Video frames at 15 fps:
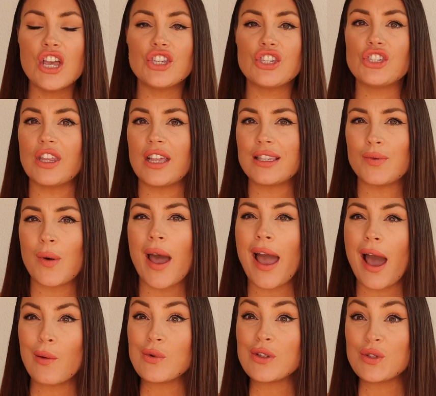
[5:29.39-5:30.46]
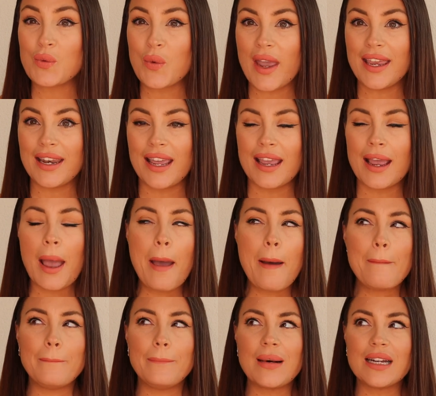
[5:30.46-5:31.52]
So that's why I was waiting,
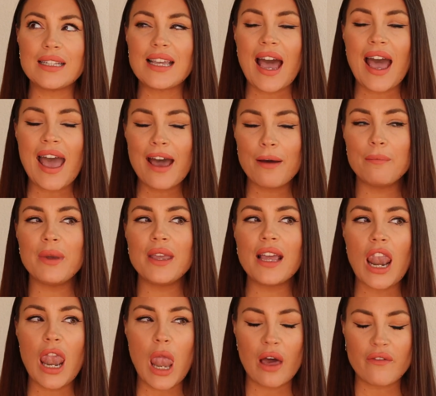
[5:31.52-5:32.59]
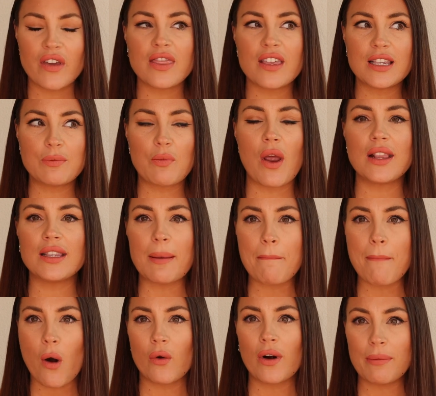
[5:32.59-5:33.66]
but I have been loving this brand
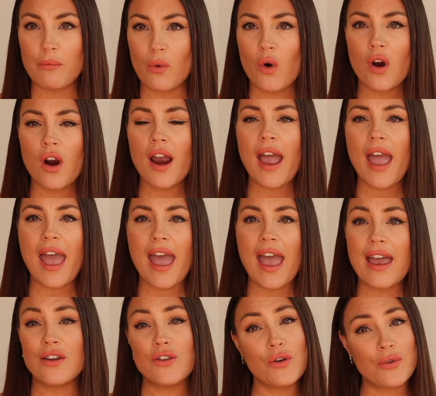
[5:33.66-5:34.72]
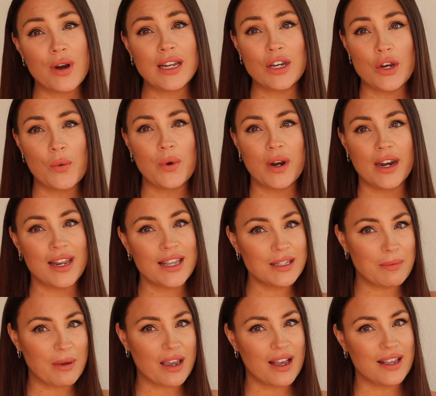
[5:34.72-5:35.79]
more and more, and you already know what it
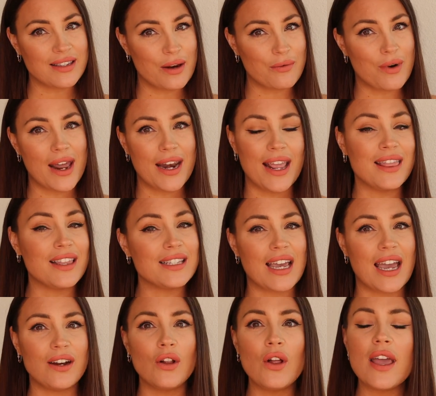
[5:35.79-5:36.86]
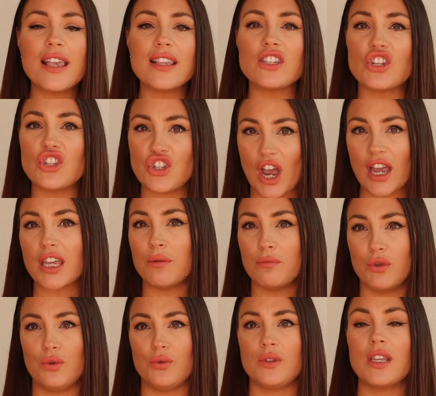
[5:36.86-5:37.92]
is because I write it in the title. It's
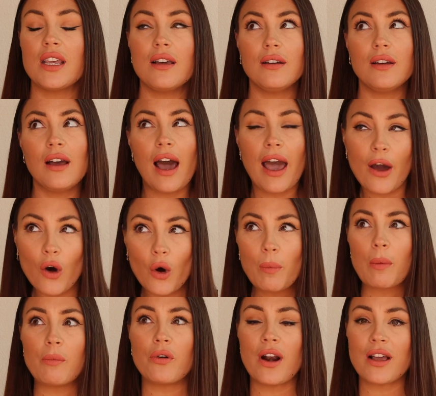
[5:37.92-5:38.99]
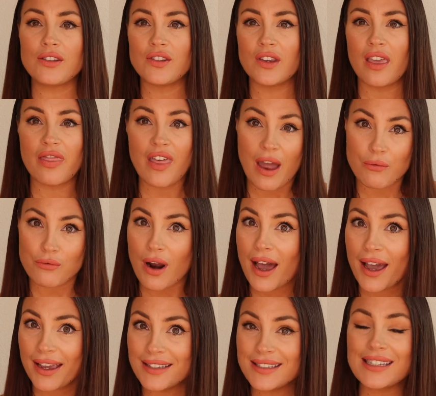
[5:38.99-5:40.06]
Jacquemus. I hope I'm pronouncing it that
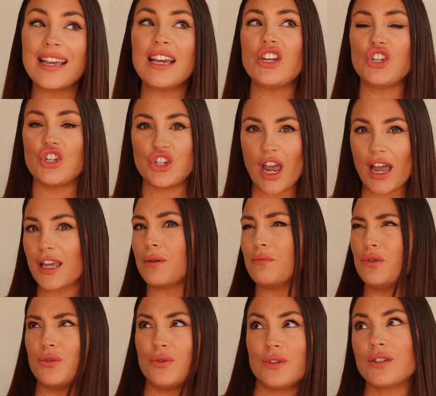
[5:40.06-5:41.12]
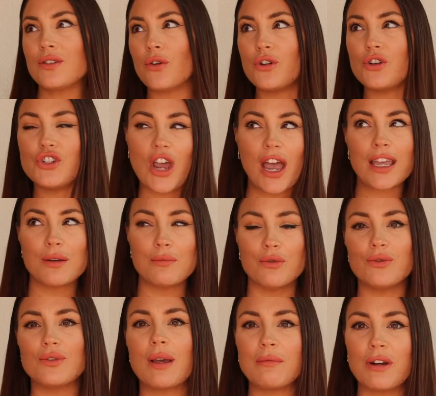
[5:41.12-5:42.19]
right. Jacquemus or
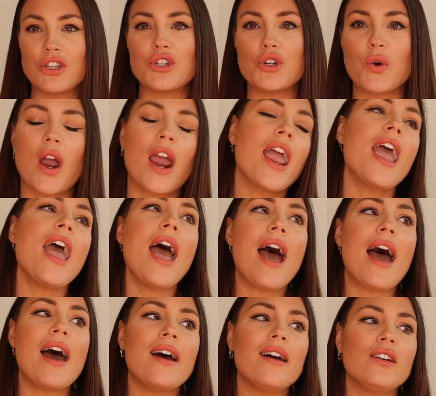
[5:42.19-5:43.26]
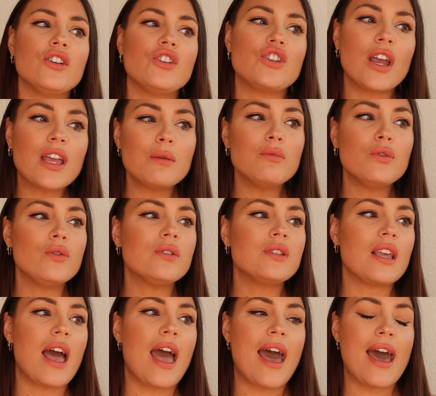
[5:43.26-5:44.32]
Jacquemus, I'm not sure.
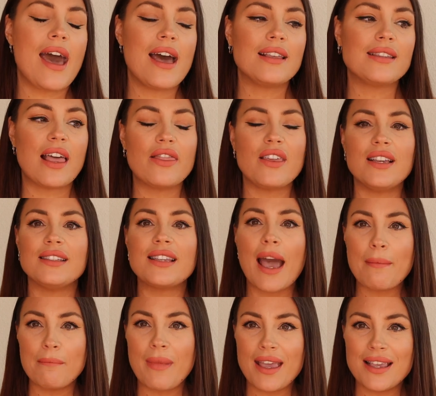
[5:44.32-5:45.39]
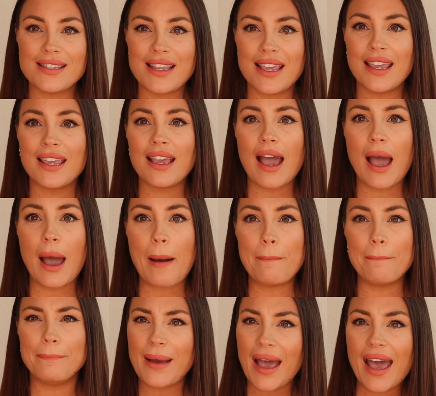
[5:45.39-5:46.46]
Jacquemus has these amazing
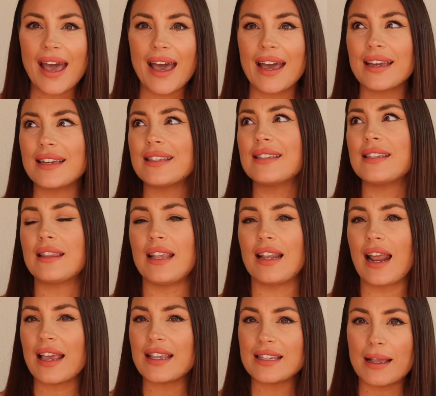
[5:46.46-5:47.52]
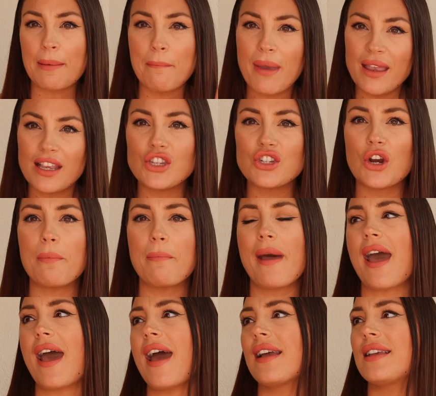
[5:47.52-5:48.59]
bags, they like miniature
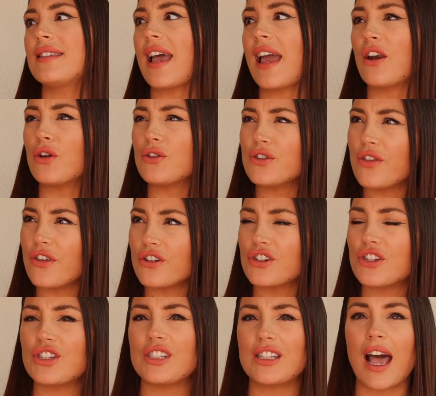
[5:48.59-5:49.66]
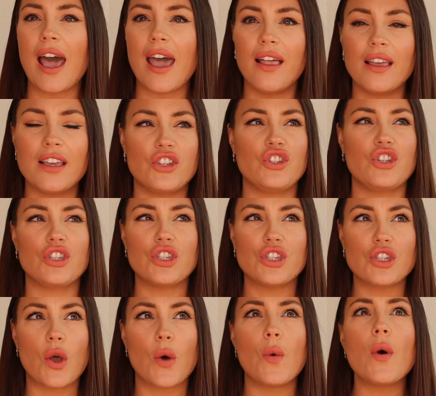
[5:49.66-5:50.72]
bags, and also their style is just
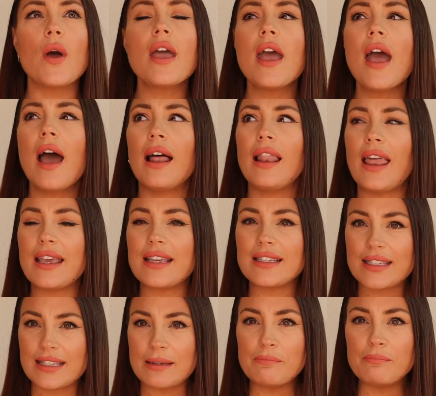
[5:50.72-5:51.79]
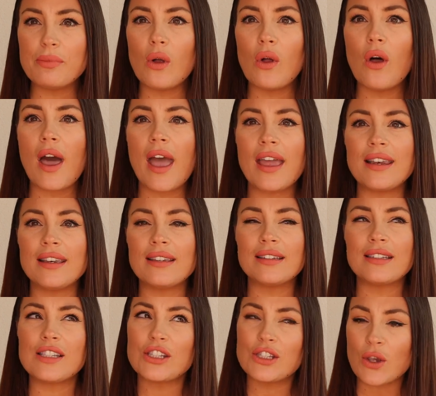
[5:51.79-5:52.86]
so like simple
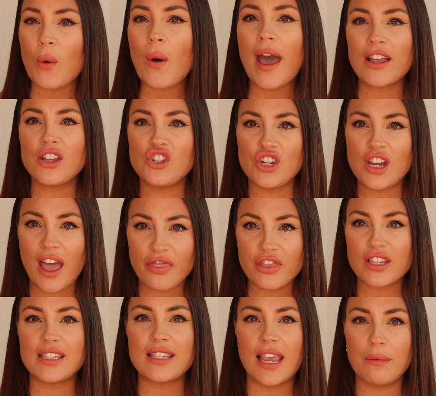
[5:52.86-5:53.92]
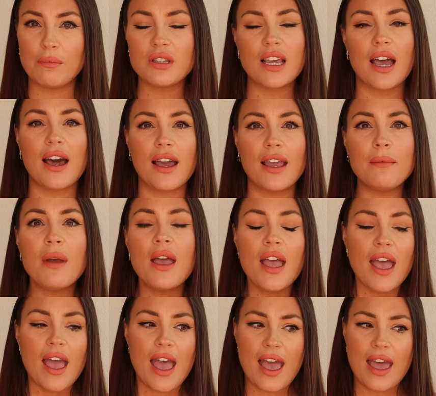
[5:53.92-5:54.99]
and so edgy at the same time.
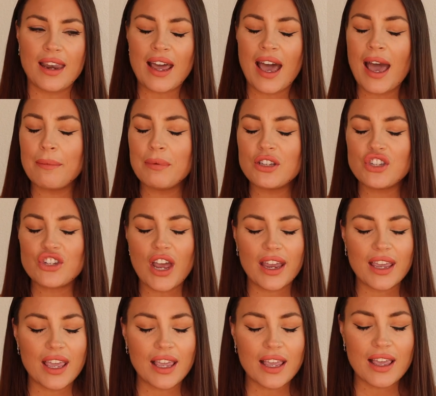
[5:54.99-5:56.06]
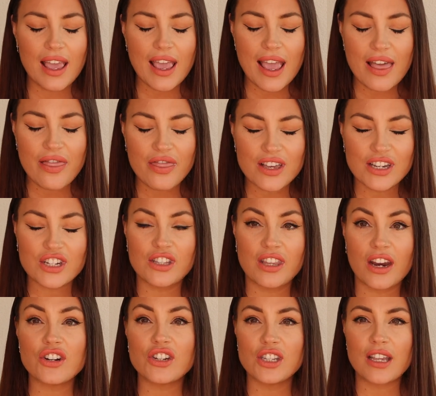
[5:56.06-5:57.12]
And I have been checking
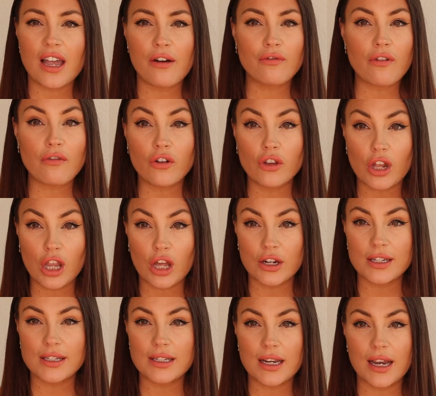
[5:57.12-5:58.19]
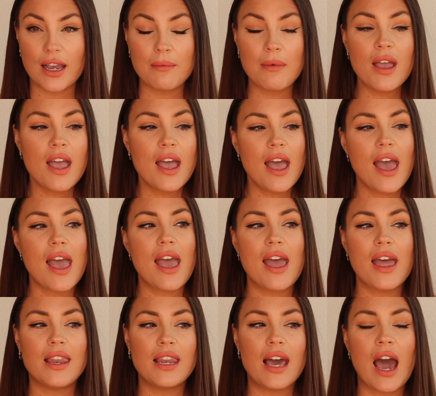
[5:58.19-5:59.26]
their stuff for the longest time,
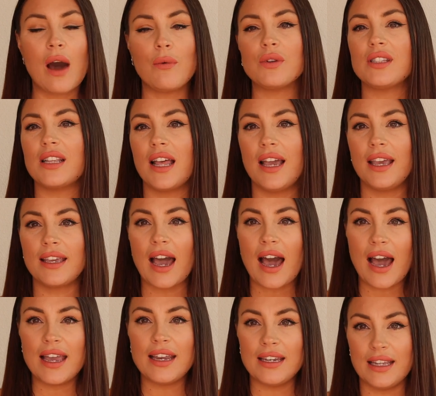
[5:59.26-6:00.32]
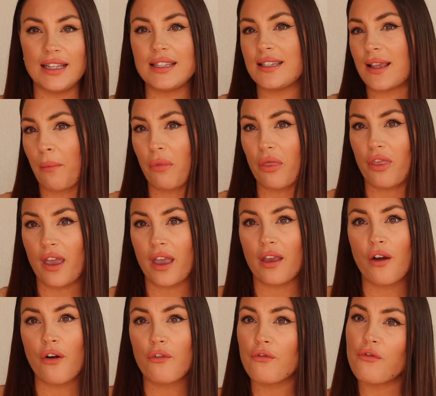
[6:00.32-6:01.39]
and I was like, I need
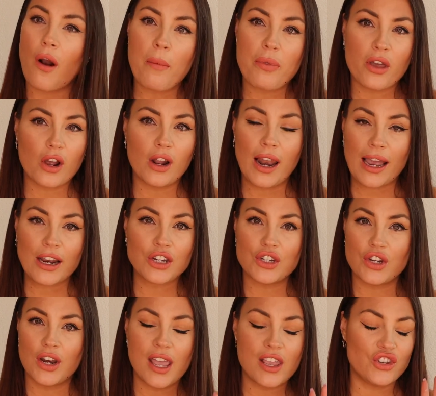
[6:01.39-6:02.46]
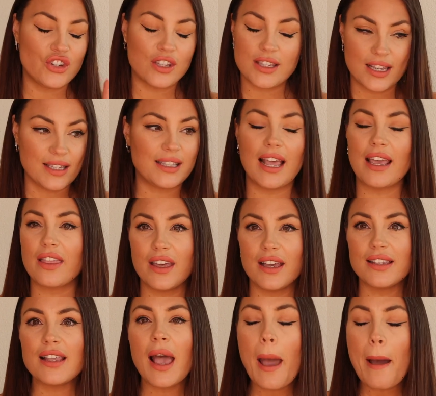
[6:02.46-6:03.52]
something from the collection. It just is like this.